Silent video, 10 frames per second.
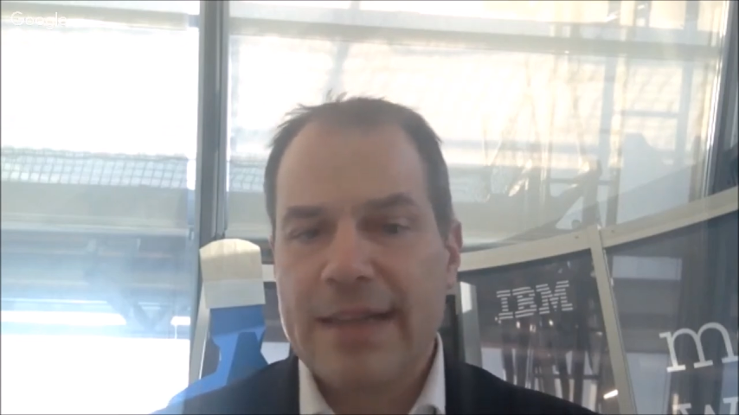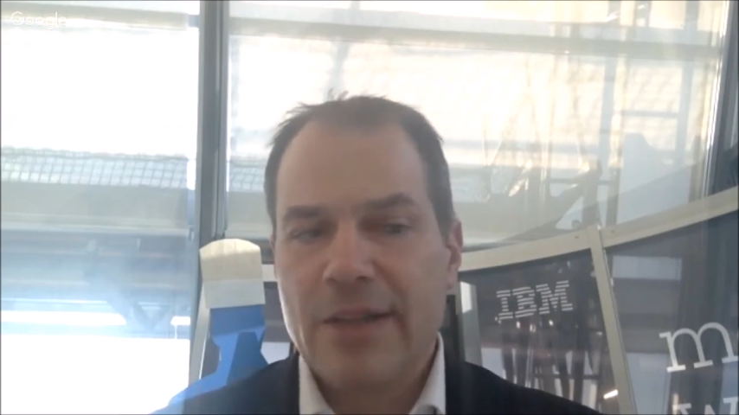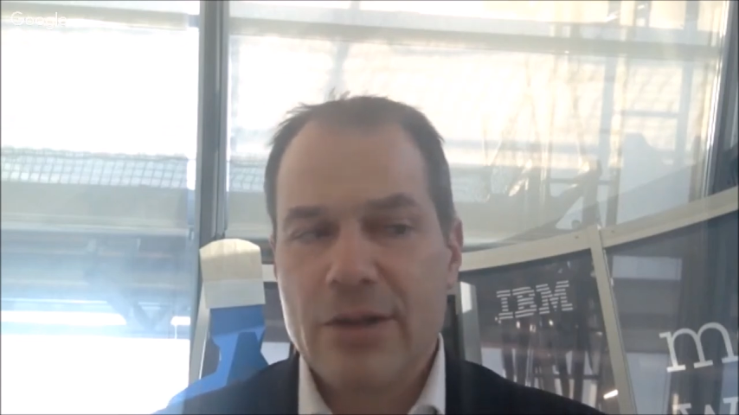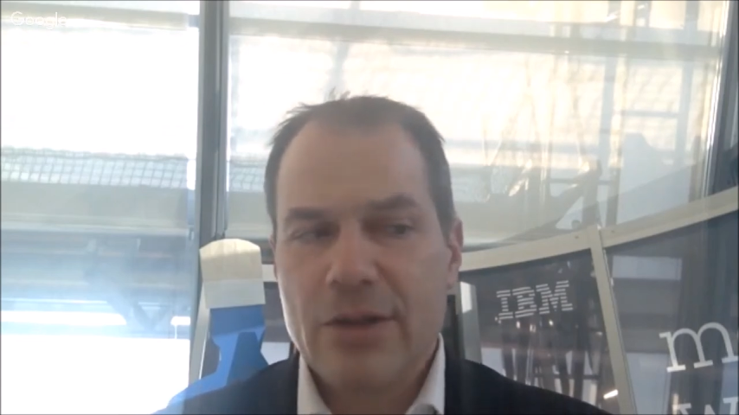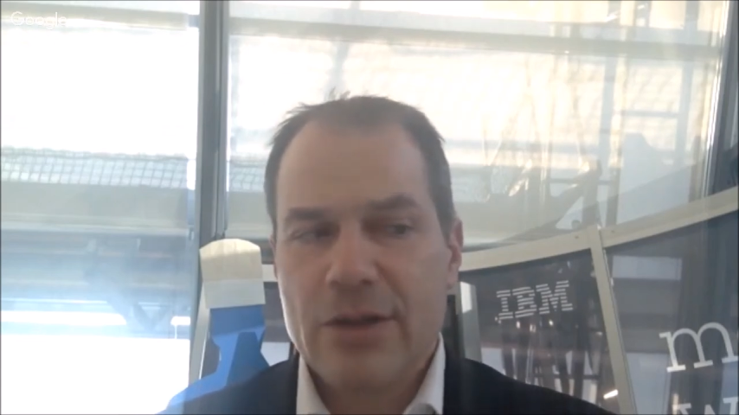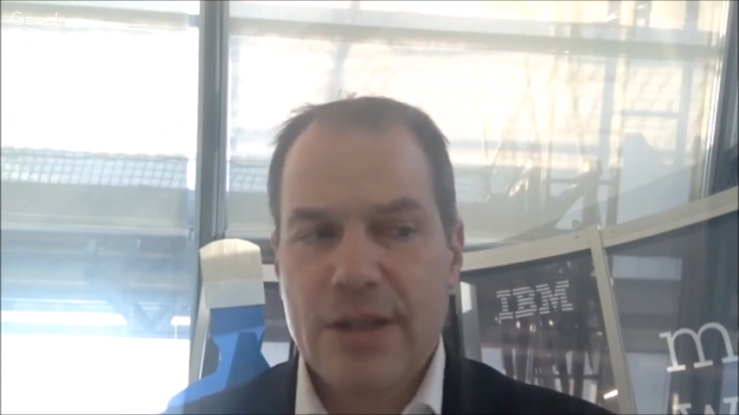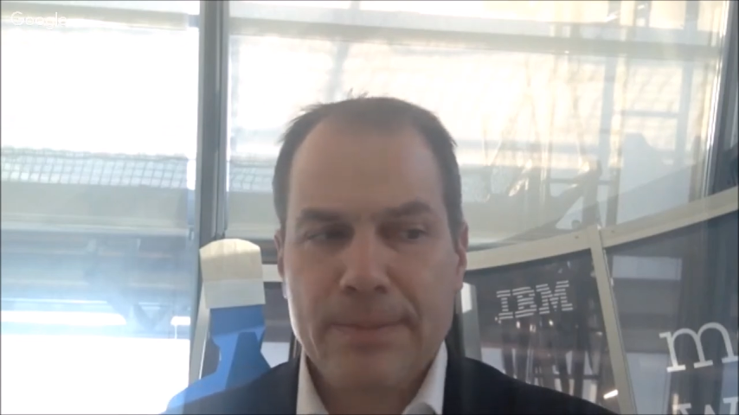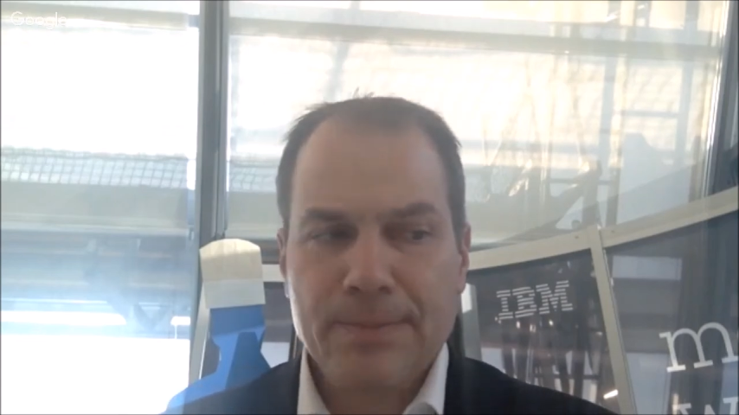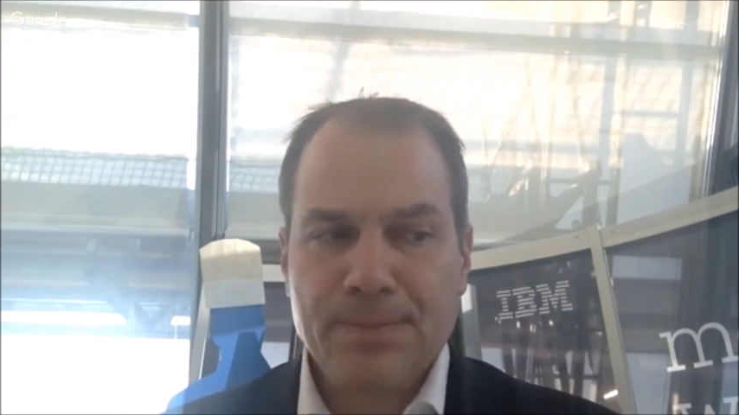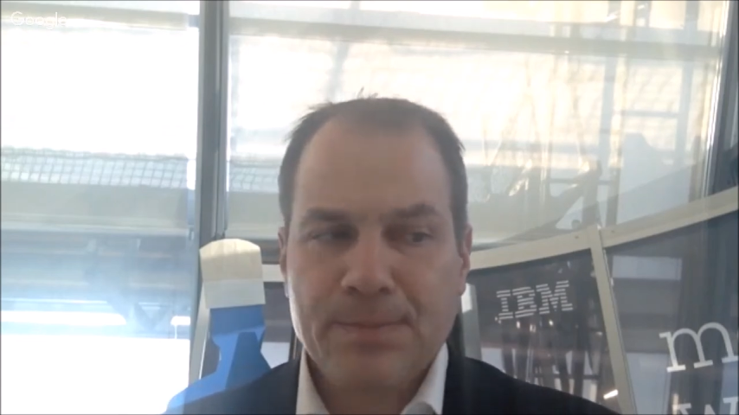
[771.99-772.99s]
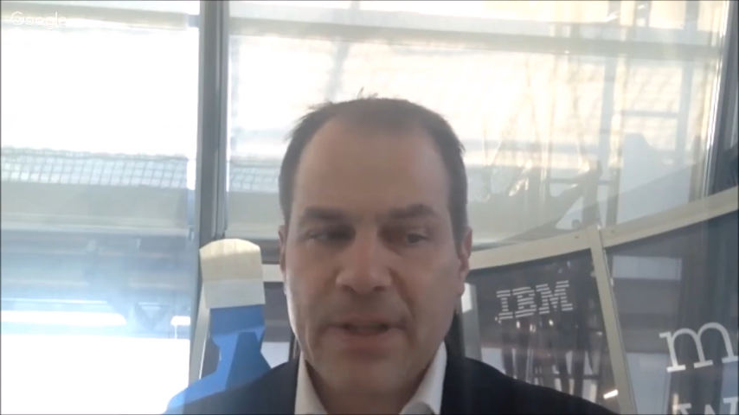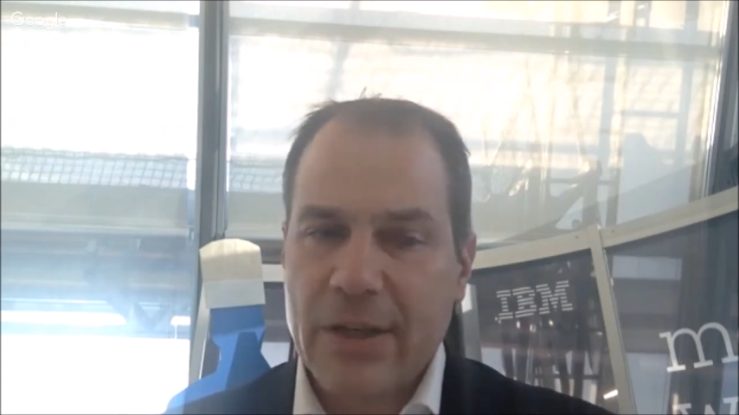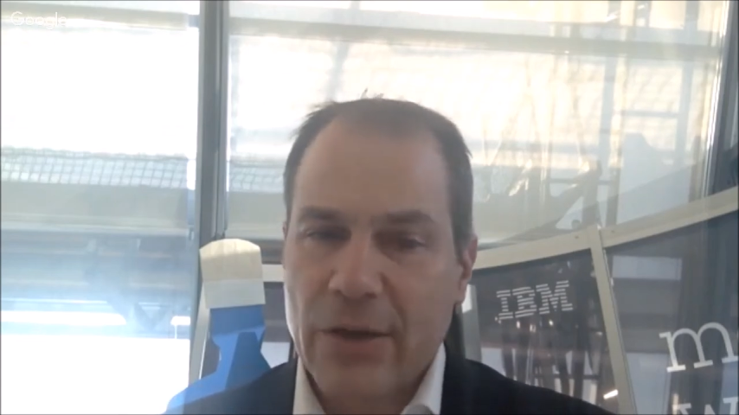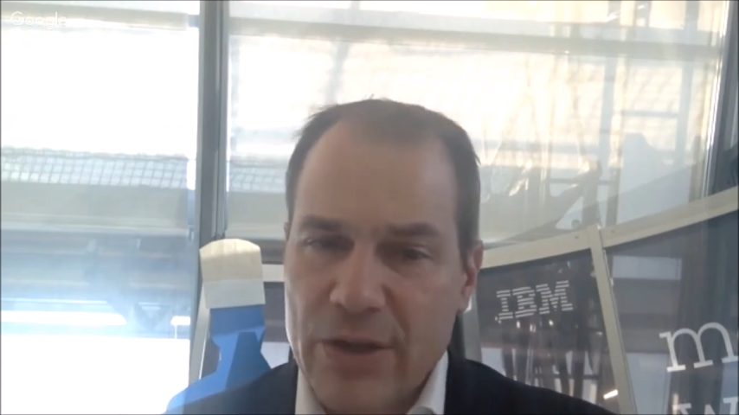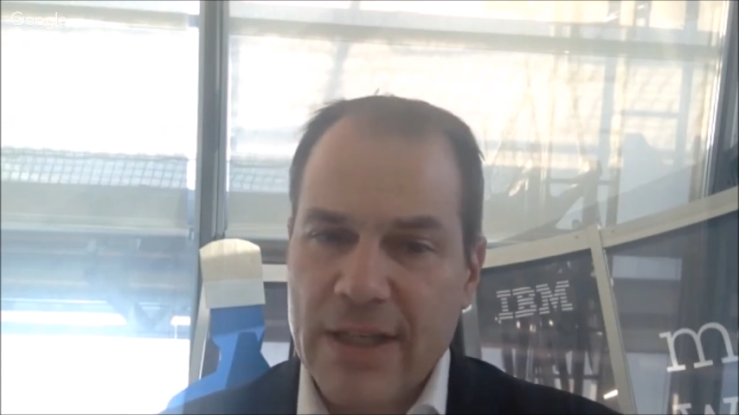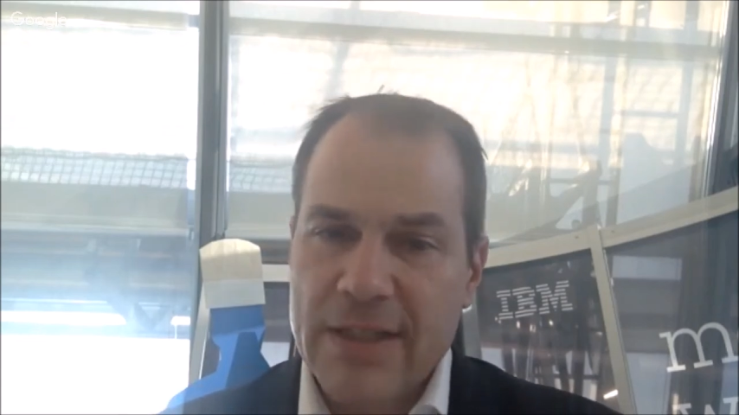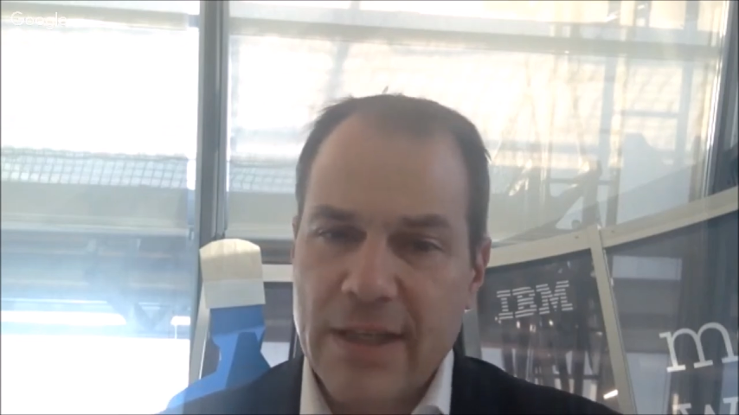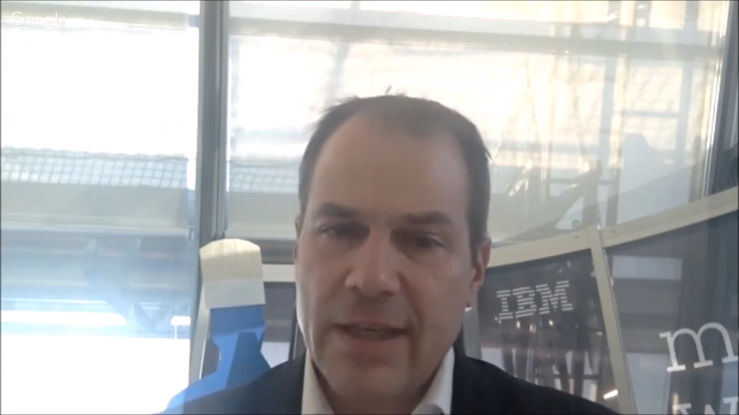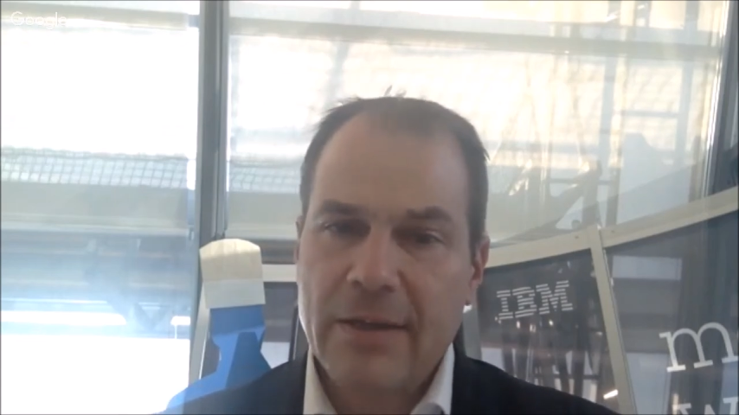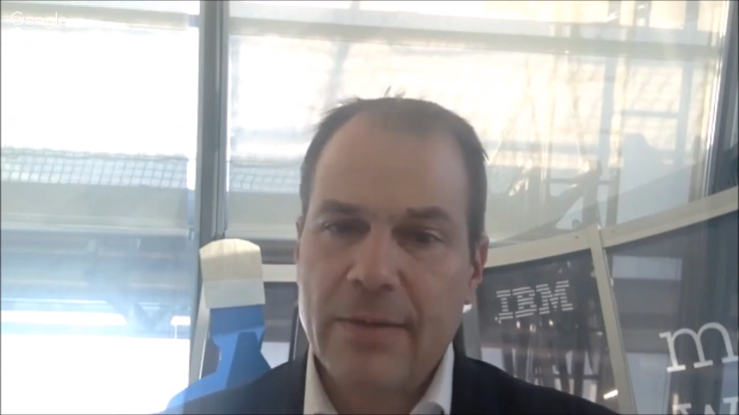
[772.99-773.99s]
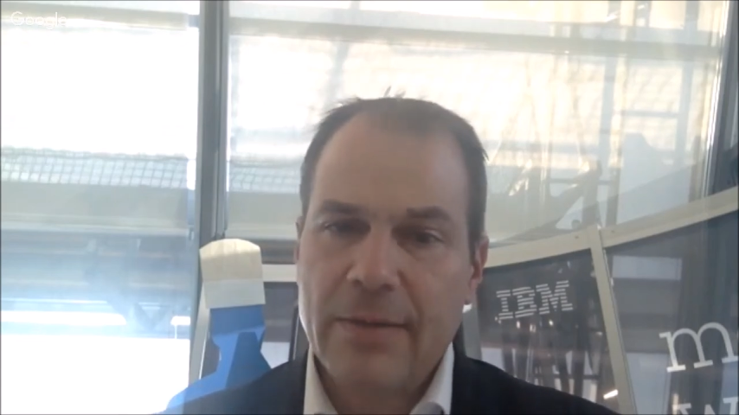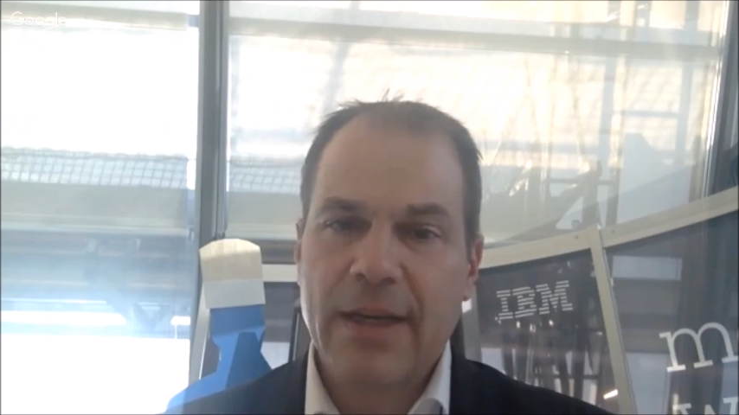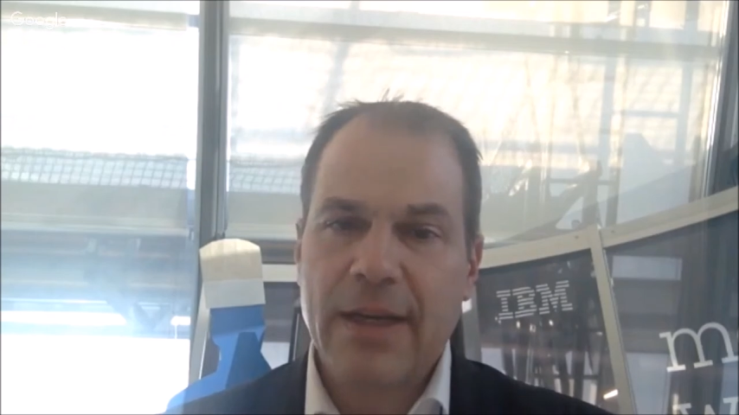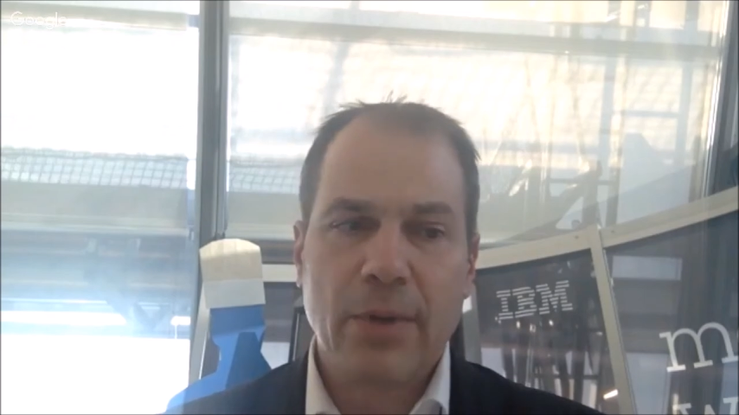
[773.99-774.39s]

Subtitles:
healthcare system across SCE,